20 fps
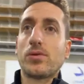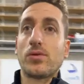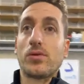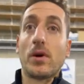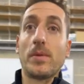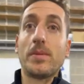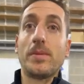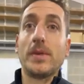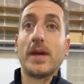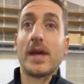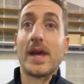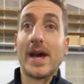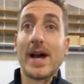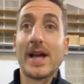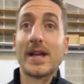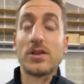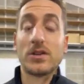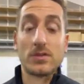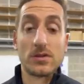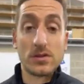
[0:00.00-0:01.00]
probably
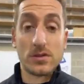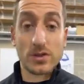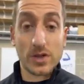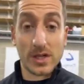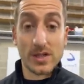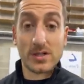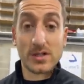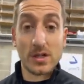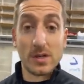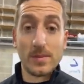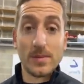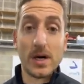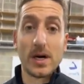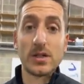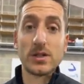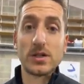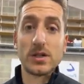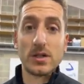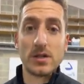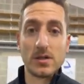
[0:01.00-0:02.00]
can drink too
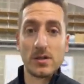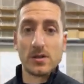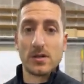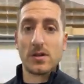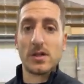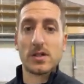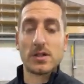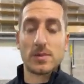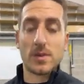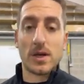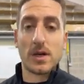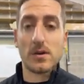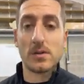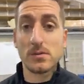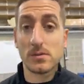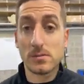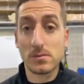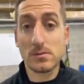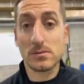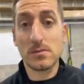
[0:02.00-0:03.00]
much as well.
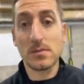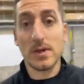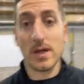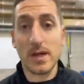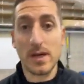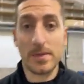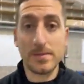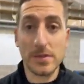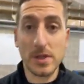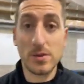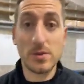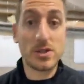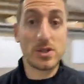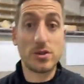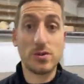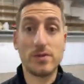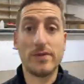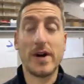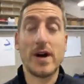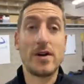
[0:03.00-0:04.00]
You would
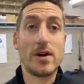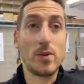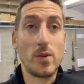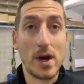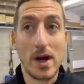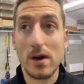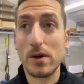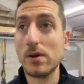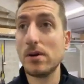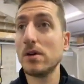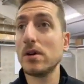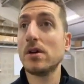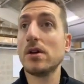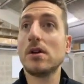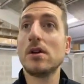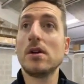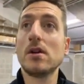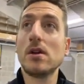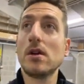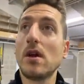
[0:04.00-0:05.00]
do very well.
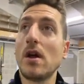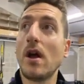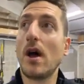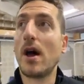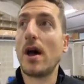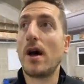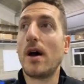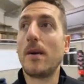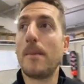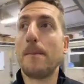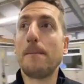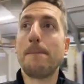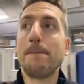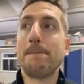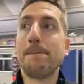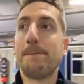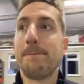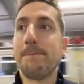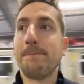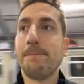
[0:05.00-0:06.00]

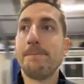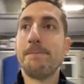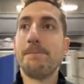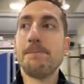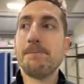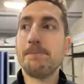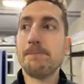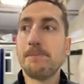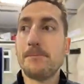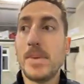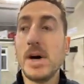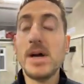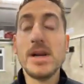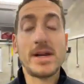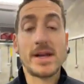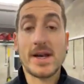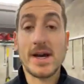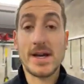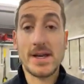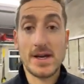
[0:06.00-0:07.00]
But
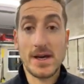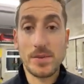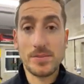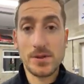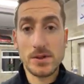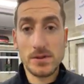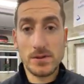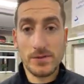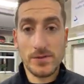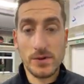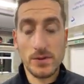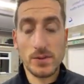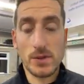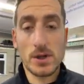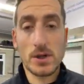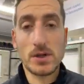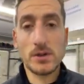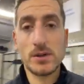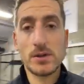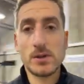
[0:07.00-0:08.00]
it can happen if you
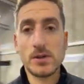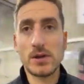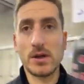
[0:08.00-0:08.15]
are